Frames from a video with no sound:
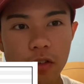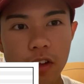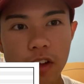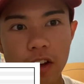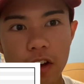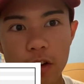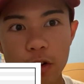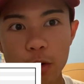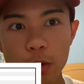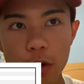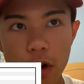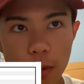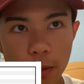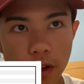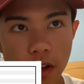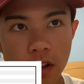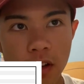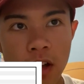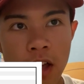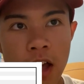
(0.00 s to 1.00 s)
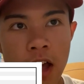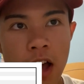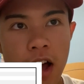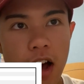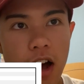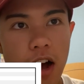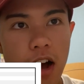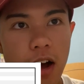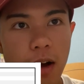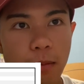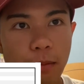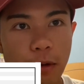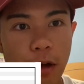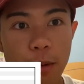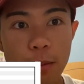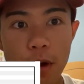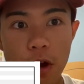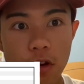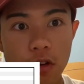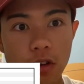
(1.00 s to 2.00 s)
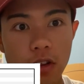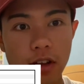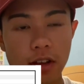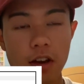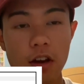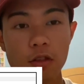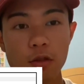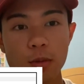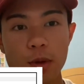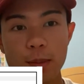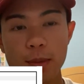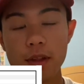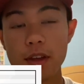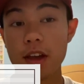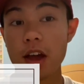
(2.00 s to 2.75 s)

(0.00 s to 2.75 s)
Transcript: like underwhelming compared to like other people.